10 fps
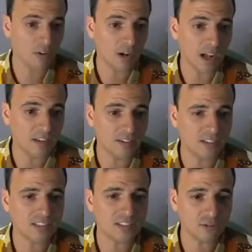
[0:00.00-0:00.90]

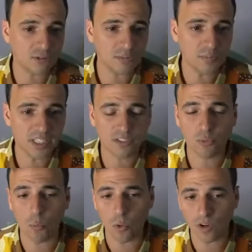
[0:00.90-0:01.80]
it's interesting because
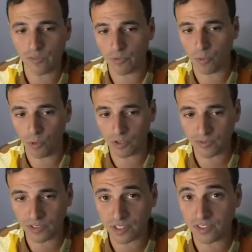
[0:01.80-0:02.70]
one of
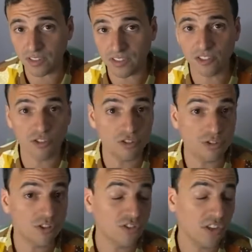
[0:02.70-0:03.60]
the things that
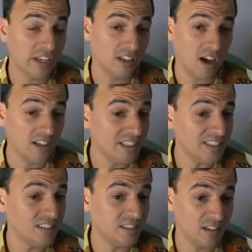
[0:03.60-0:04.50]
institutions like a lot
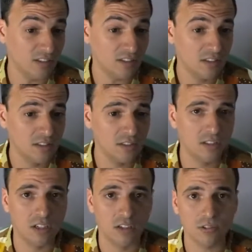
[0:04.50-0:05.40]
is yield.
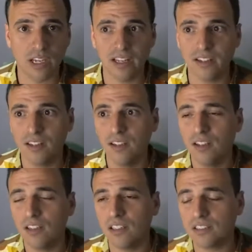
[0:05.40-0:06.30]
You know, and
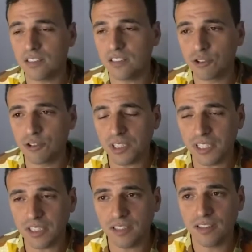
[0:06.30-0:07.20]

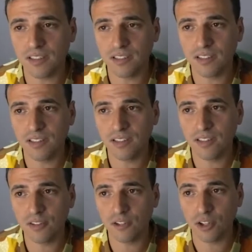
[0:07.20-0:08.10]
essentially,
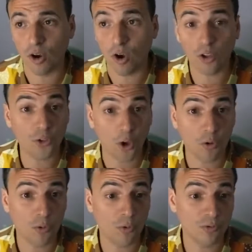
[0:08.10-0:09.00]
you know,
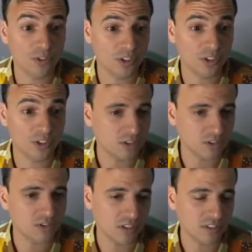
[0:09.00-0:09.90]
although
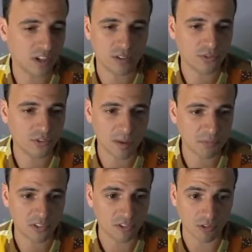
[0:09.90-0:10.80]
there's a ton of
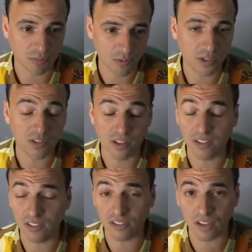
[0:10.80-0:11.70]
skepticism
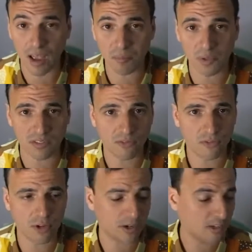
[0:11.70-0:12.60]
in this ambient
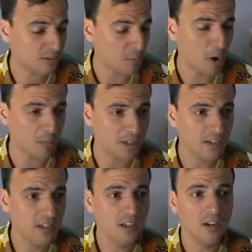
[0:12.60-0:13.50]
sphere at the moment,
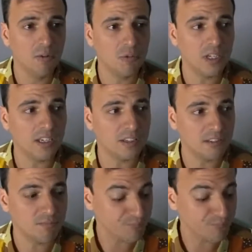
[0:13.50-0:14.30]
we are